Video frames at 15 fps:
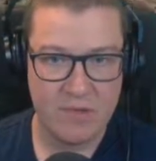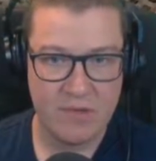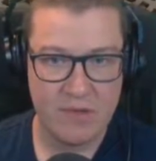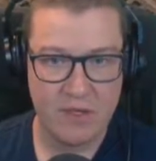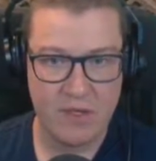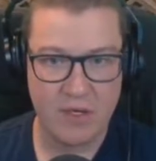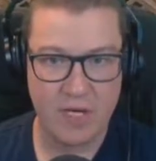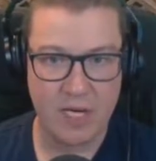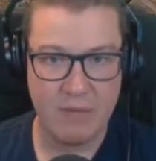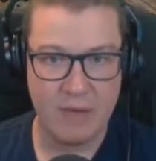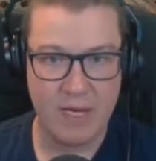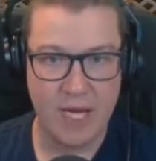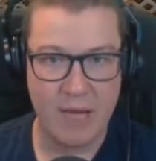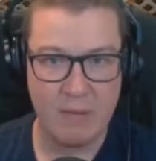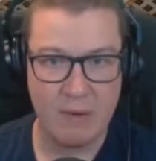You're not going to be
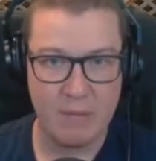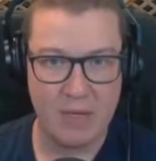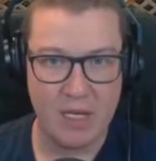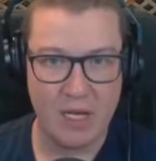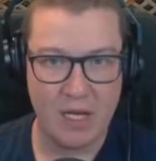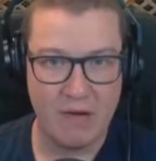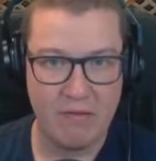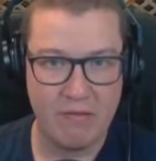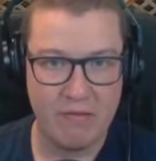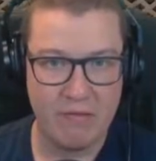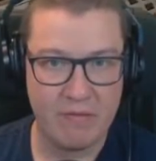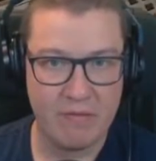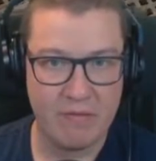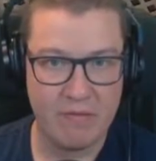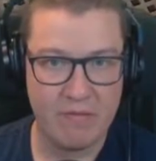happy with life
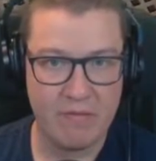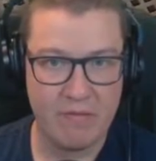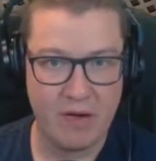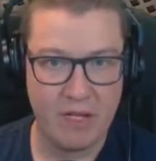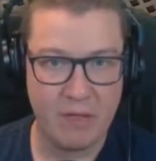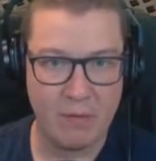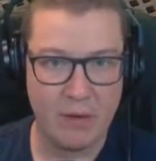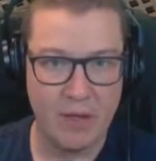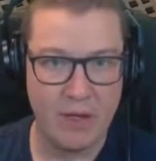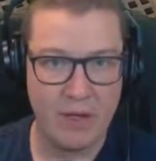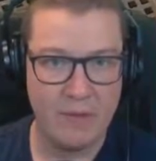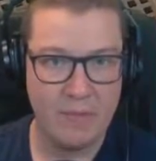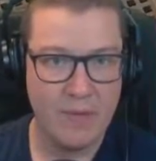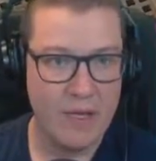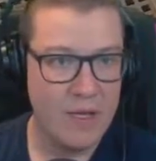for a little
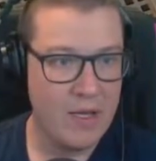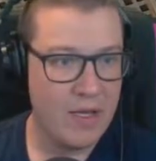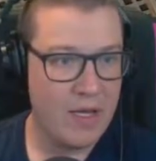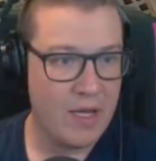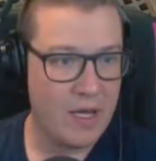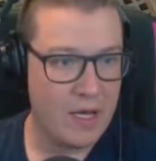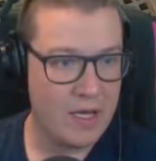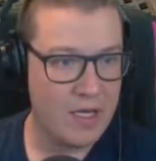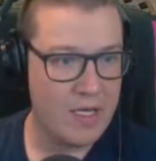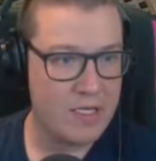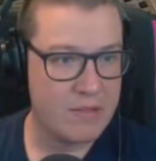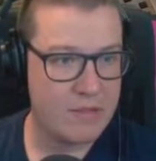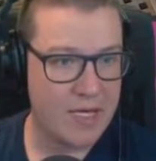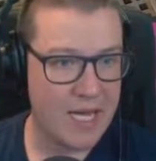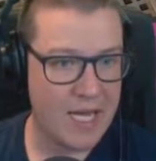while. You need
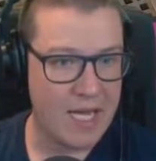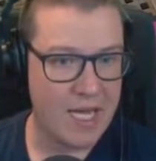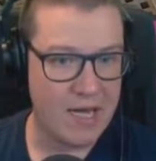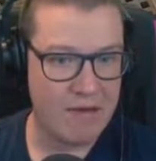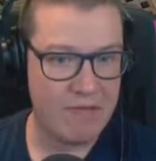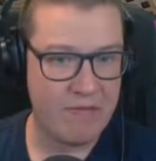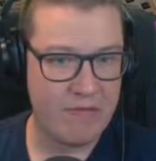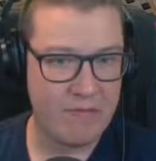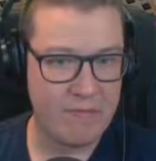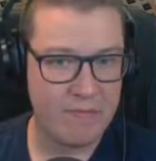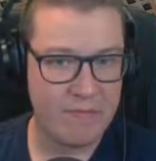some cave.